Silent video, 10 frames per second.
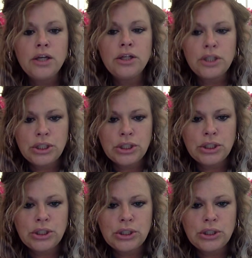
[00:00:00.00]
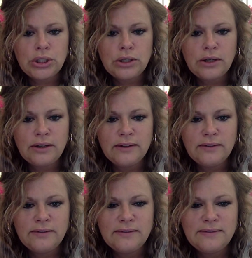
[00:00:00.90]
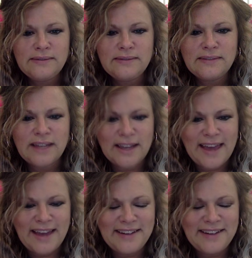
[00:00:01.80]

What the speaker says: sh. Again?